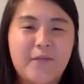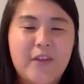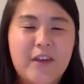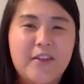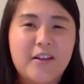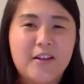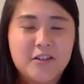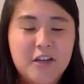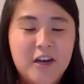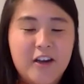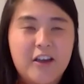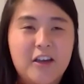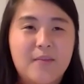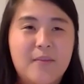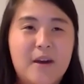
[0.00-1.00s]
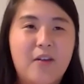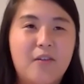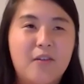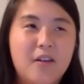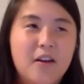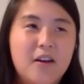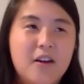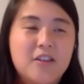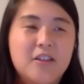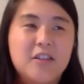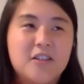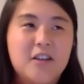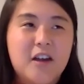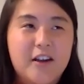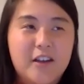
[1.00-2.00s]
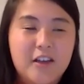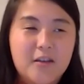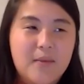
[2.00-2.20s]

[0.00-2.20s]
and they're talking about she's talking